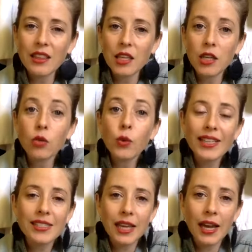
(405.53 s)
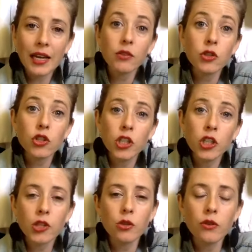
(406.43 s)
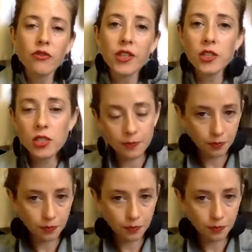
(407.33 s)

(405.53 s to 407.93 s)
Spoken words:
the waistline of a skirt so it fits